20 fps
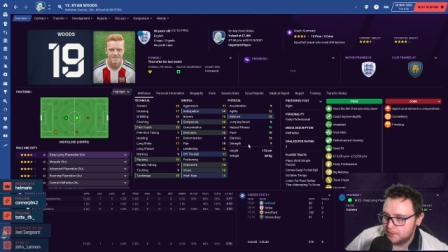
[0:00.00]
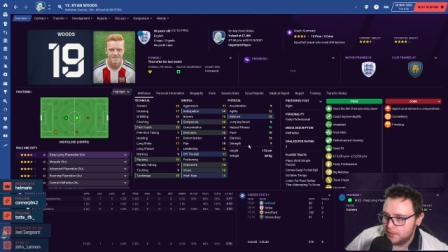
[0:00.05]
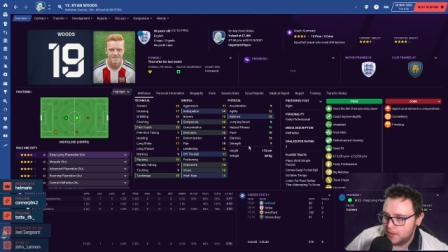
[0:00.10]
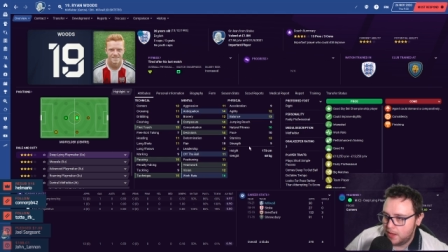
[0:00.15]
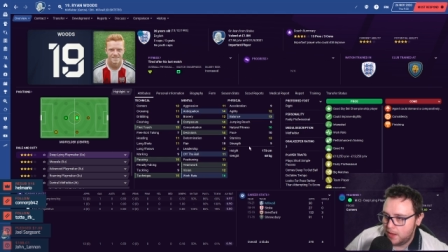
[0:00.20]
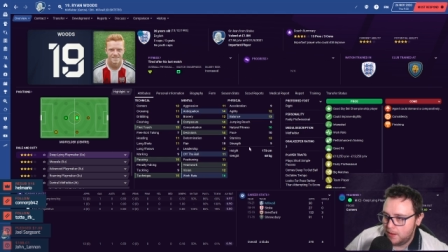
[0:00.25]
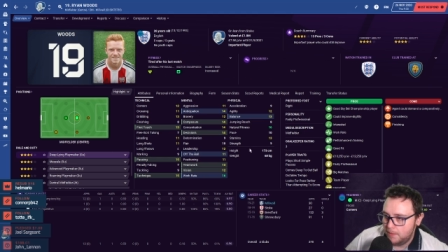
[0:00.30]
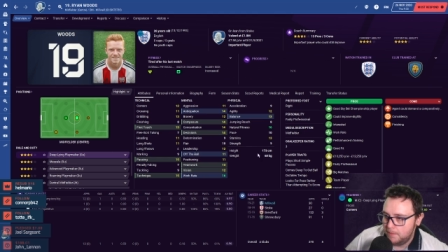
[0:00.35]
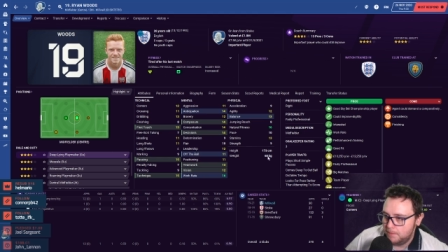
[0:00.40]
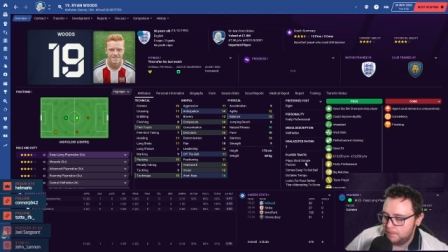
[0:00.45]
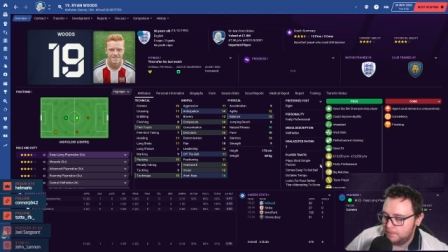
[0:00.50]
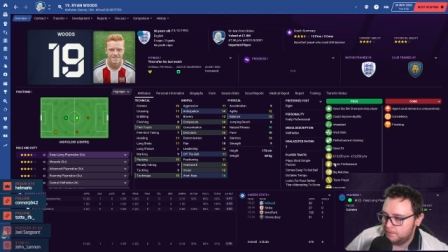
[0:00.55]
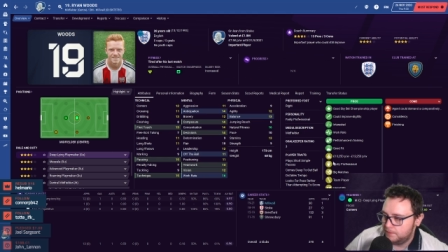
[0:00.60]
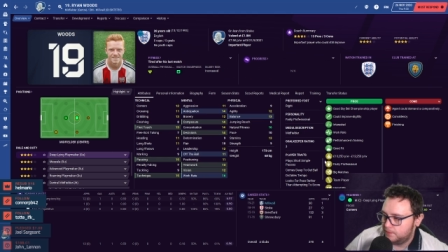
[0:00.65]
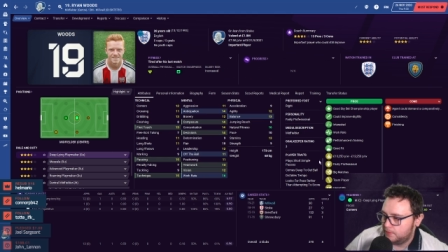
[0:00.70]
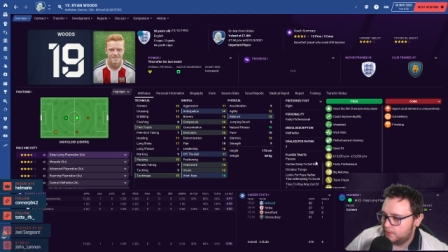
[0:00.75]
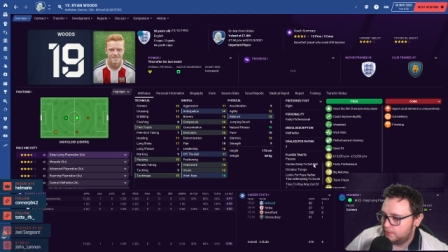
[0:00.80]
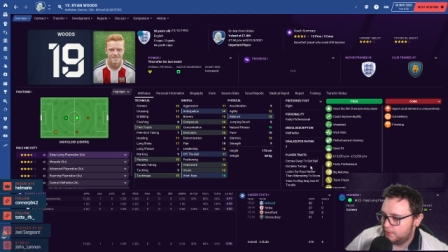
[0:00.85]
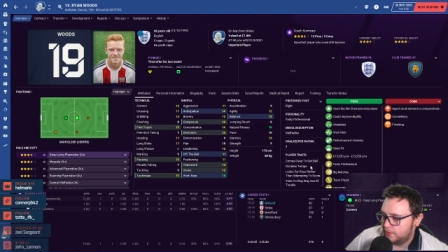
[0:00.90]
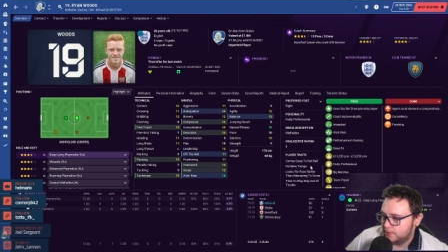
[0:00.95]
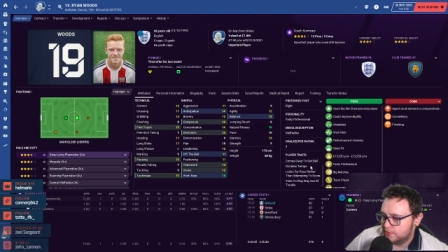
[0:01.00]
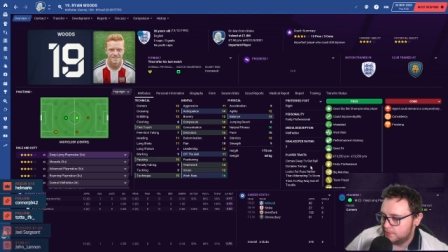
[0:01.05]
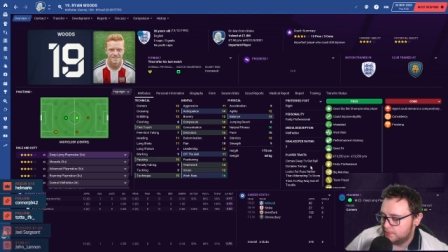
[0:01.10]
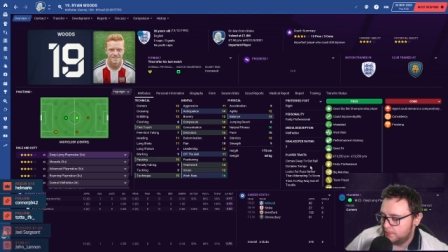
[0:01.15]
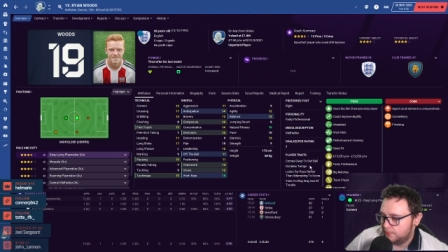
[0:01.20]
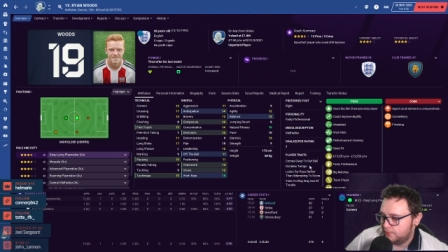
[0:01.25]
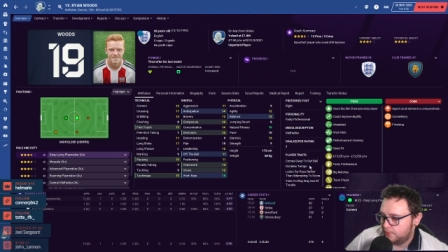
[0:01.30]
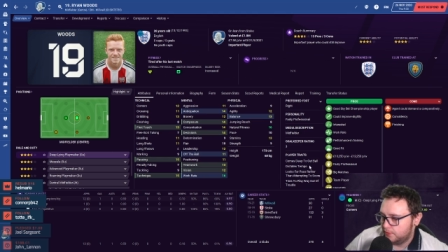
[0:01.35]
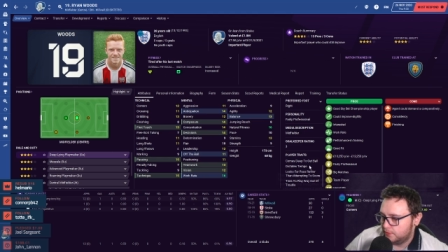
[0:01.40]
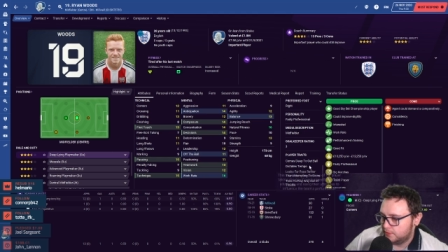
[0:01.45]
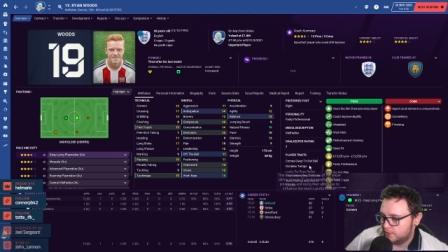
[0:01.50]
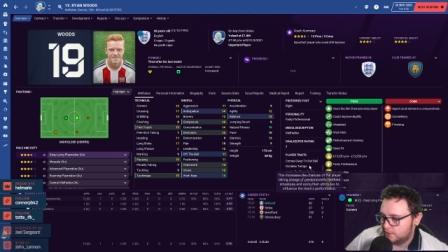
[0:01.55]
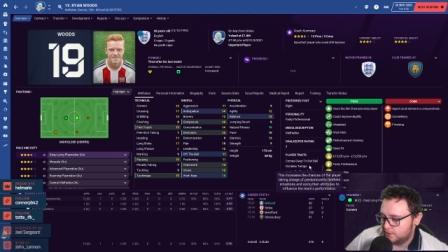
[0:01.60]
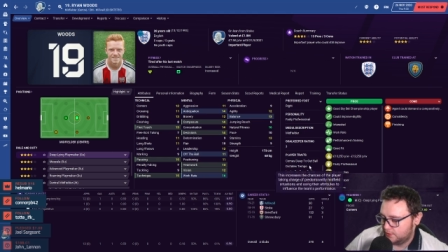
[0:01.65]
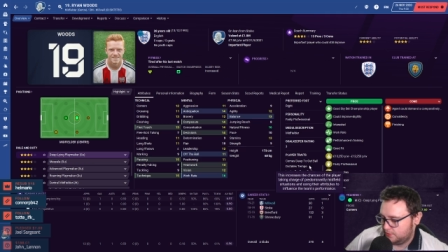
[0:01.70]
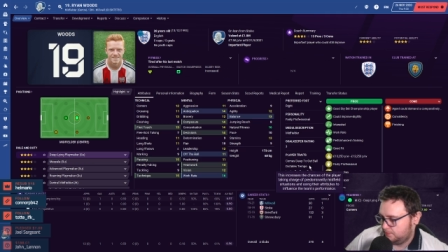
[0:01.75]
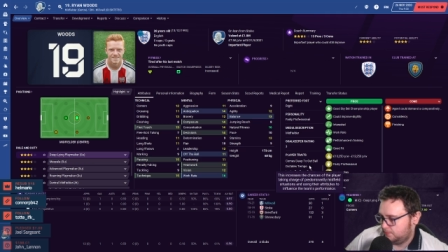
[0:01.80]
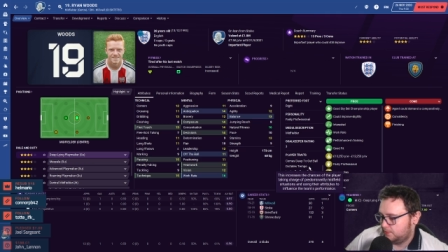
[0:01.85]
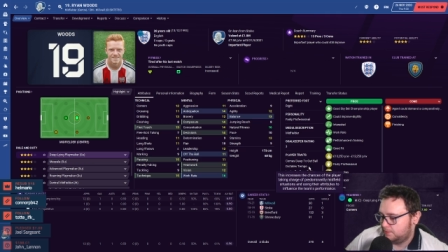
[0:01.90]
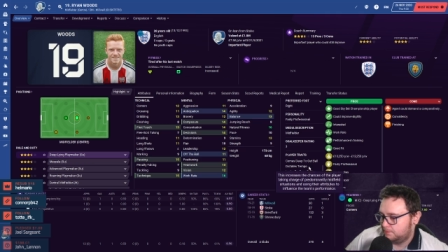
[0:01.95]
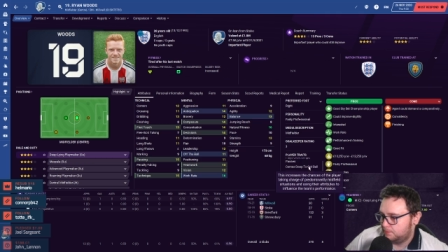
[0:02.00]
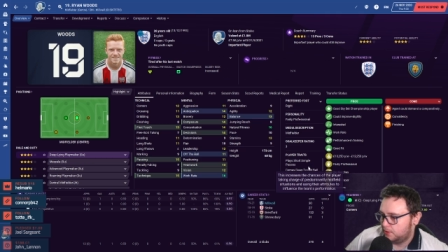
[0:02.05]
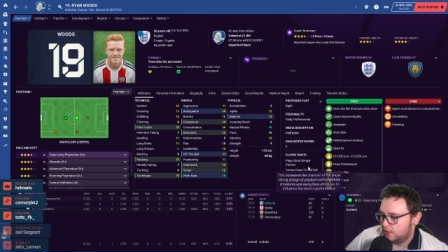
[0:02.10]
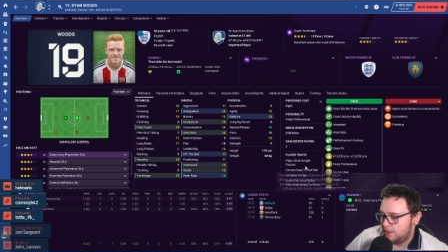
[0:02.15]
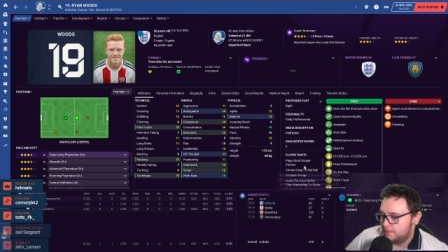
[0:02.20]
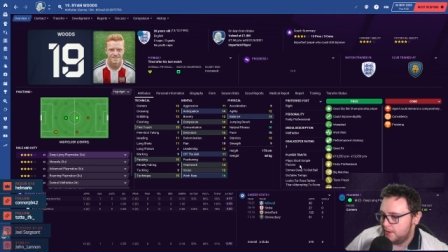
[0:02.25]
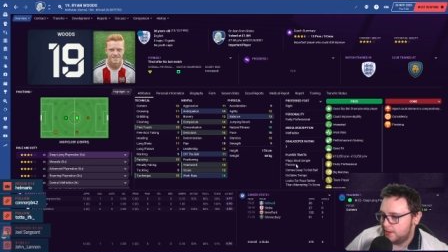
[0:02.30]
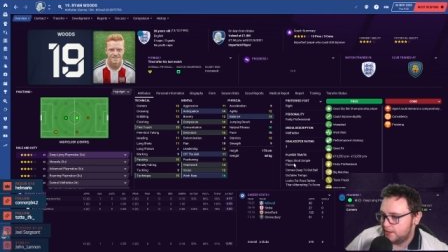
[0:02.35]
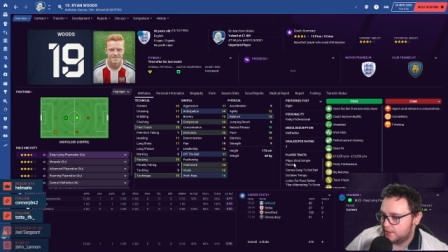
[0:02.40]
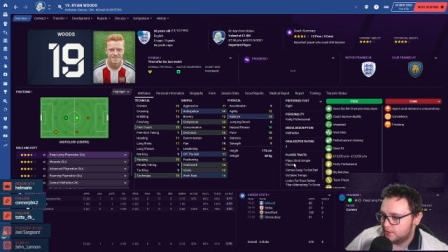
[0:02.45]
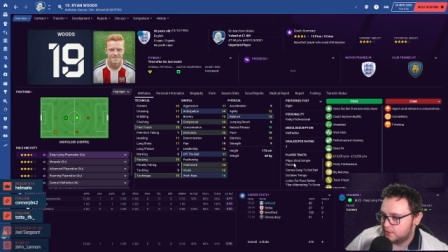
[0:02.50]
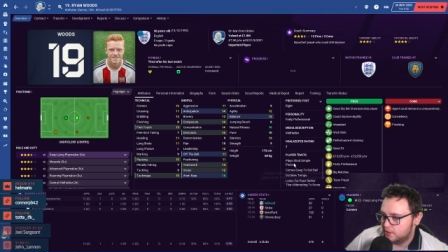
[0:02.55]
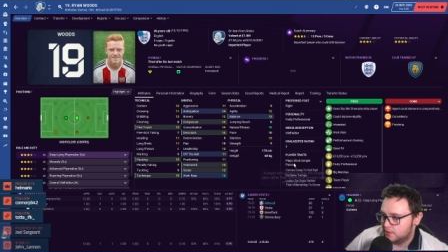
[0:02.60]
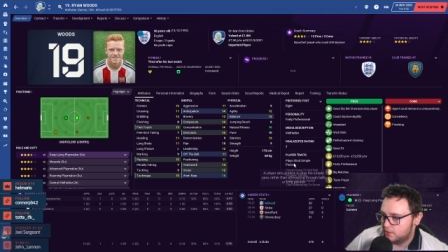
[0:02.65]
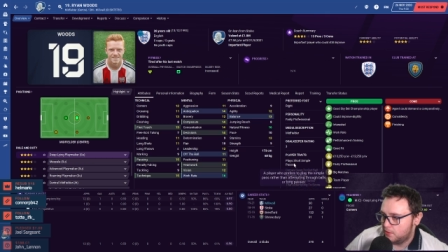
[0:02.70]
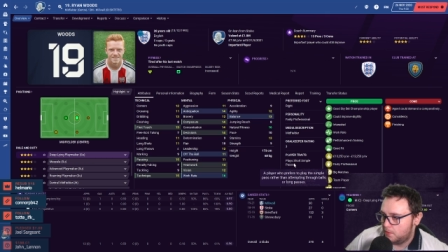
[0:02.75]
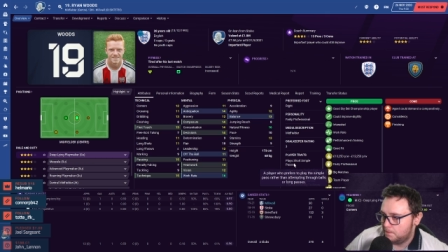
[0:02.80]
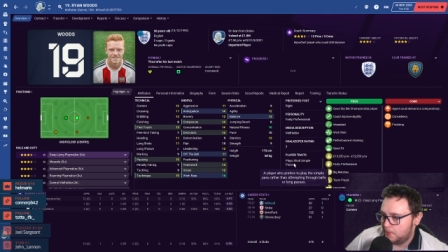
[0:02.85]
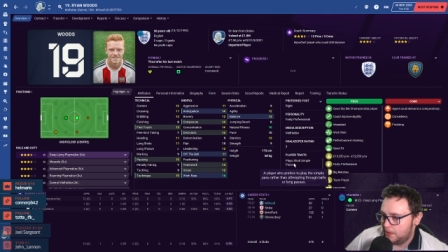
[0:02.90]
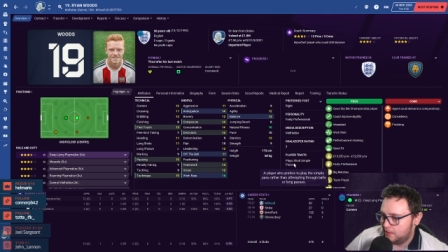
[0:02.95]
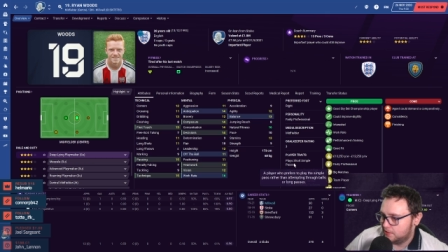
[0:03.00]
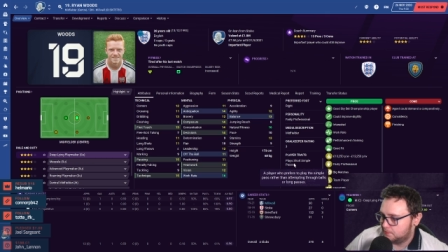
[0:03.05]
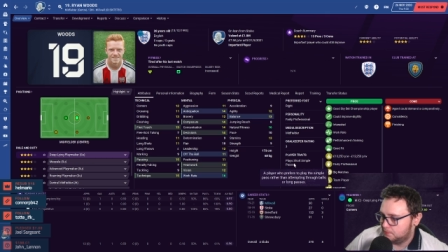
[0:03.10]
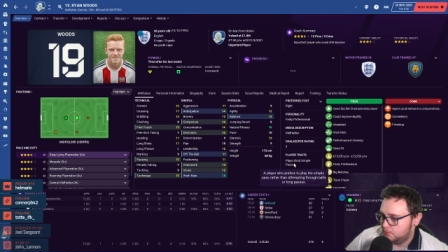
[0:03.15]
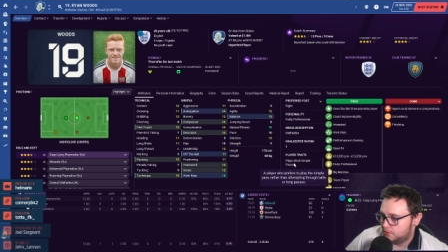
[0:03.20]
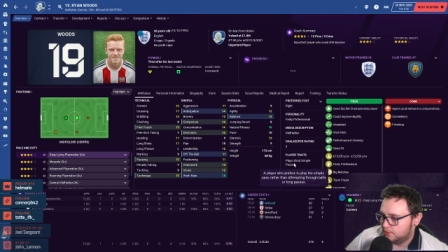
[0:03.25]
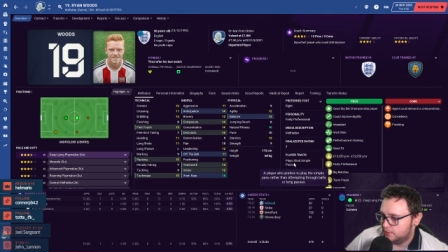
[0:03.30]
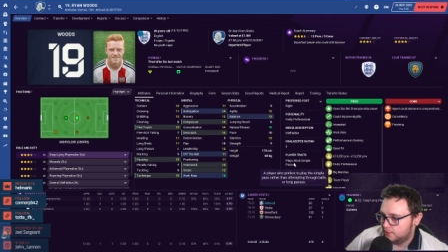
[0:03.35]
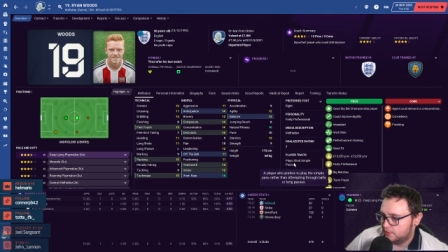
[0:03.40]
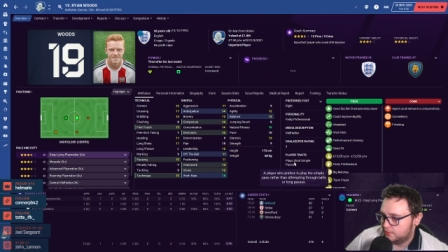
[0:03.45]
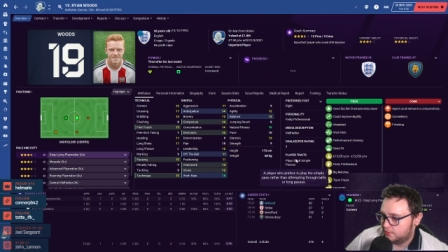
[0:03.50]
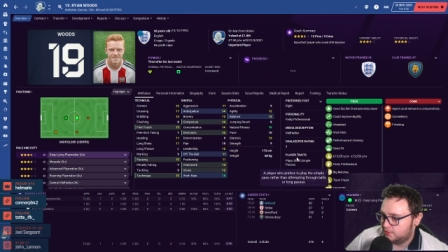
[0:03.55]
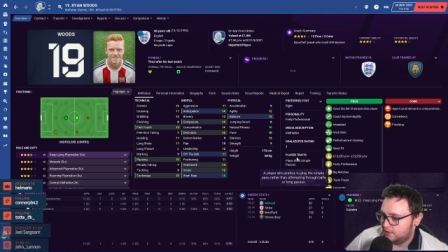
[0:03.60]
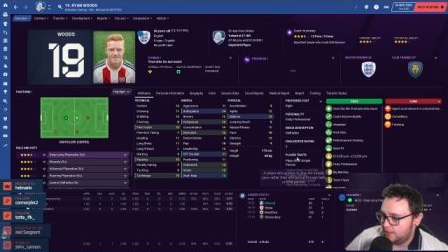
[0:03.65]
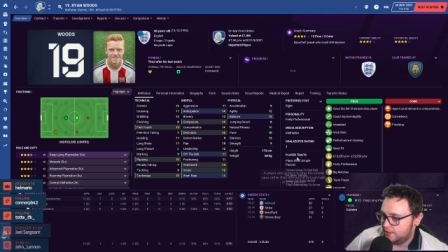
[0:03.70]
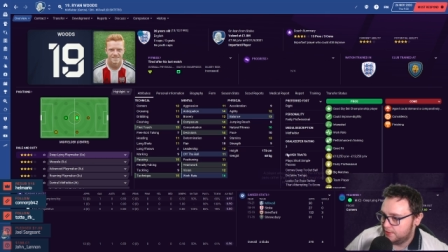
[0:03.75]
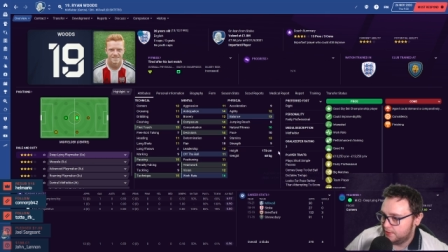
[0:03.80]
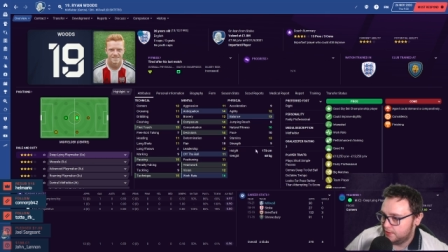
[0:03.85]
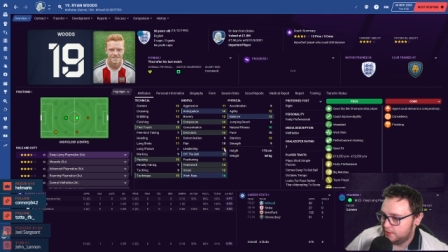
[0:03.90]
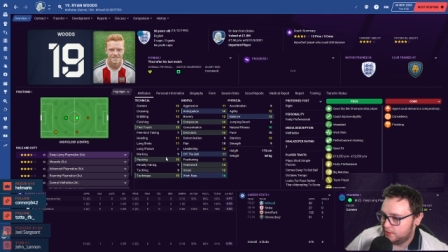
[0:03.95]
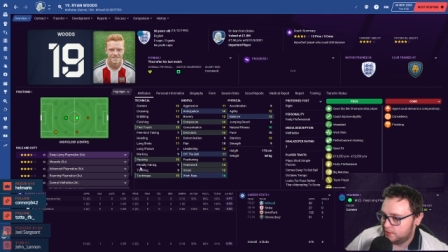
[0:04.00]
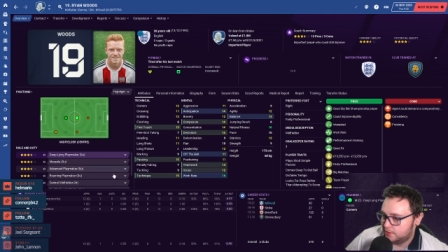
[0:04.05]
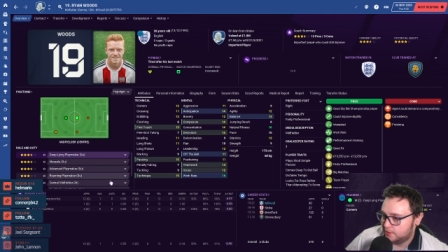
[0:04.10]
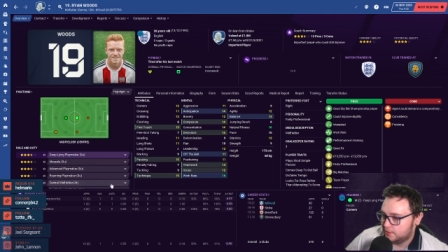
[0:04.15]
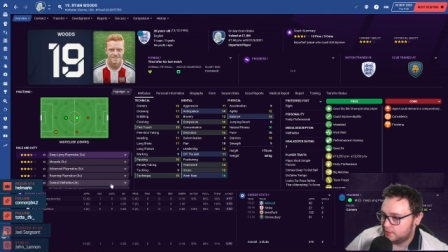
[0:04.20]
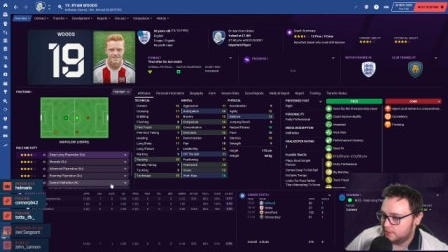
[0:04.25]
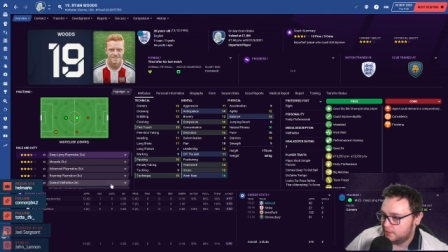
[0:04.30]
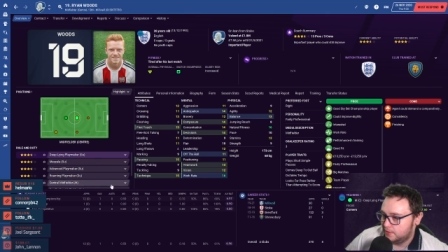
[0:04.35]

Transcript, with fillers: um, defensive midfield sort of playmakers that don't pass more than 10 yards.